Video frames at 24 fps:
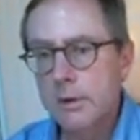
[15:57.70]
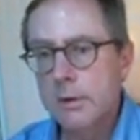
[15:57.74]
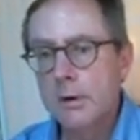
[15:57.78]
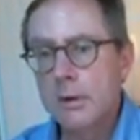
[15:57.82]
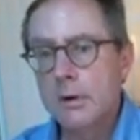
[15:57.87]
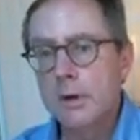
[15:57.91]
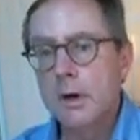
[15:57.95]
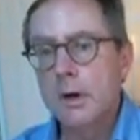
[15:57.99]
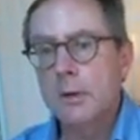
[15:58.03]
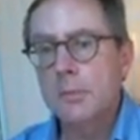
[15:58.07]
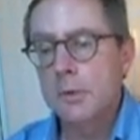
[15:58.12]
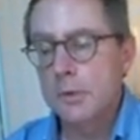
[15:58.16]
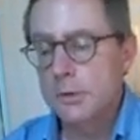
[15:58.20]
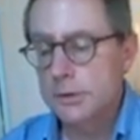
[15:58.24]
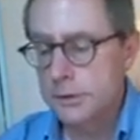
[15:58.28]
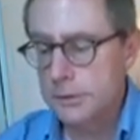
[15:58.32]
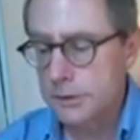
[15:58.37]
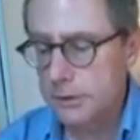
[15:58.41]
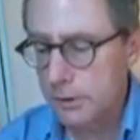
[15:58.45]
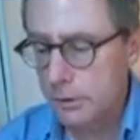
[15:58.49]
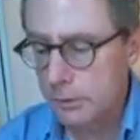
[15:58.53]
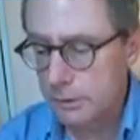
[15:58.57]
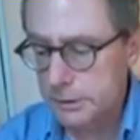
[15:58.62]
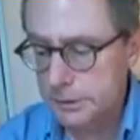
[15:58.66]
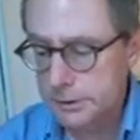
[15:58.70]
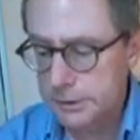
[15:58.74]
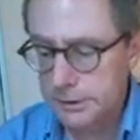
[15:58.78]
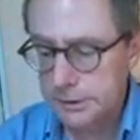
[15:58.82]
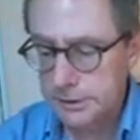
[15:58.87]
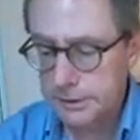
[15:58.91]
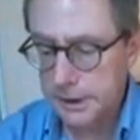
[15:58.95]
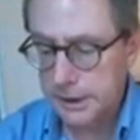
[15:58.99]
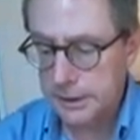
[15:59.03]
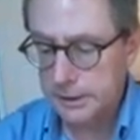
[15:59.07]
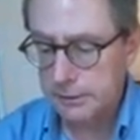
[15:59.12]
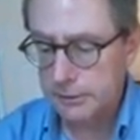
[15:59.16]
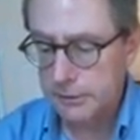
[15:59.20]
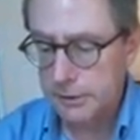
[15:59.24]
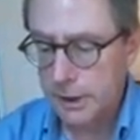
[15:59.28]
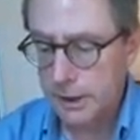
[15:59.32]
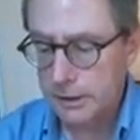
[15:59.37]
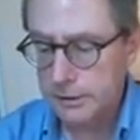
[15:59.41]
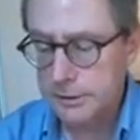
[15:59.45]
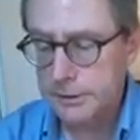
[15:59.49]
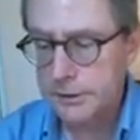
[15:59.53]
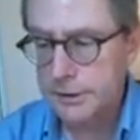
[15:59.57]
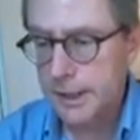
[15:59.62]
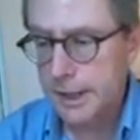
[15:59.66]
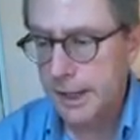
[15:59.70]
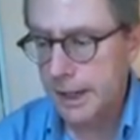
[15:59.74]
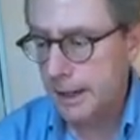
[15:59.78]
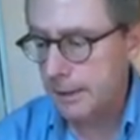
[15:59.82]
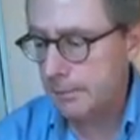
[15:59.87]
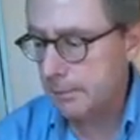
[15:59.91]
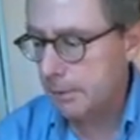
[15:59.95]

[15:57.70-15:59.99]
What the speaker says: A person notices that they're not the same,